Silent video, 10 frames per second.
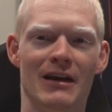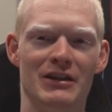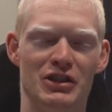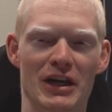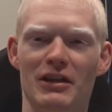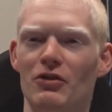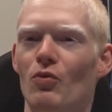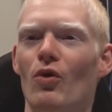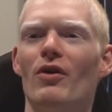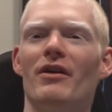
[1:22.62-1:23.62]
Jalen
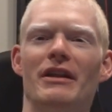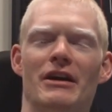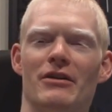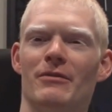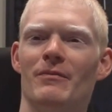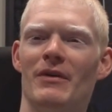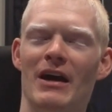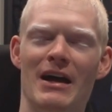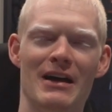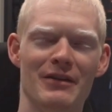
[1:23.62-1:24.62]
Warren, though,
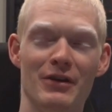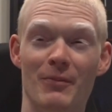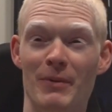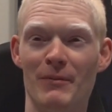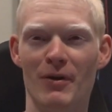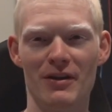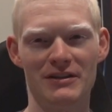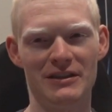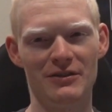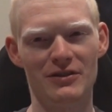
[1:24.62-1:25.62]
a big part of the
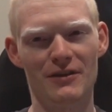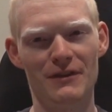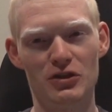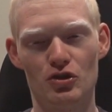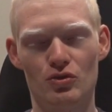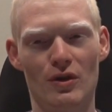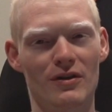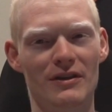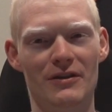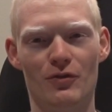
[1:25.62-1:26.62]
Steelers offense
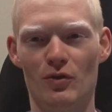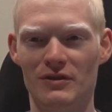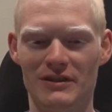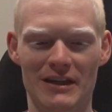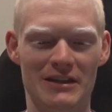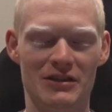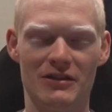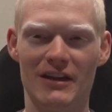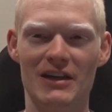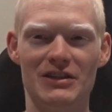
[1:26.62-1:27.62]
struggling, of course, is
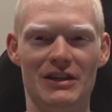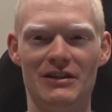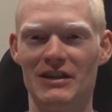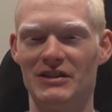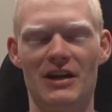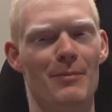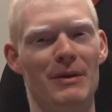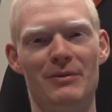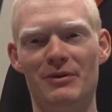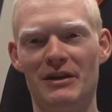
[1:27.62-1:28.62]
Najee Harris has not
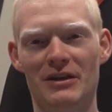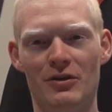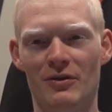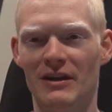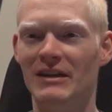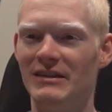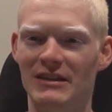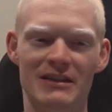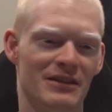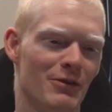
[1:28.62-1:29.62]
been able to get it going, and
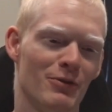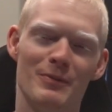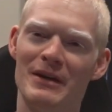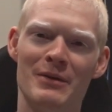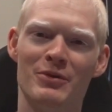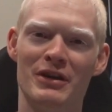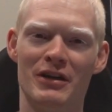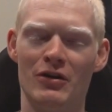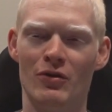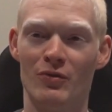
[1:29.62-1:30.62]
he's not really been able to get
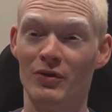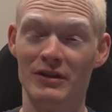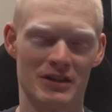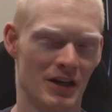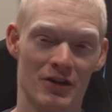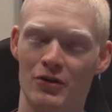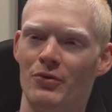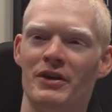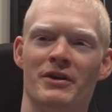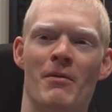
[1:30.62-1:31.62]
it going really his entire
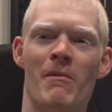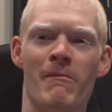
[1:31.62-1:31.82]
career.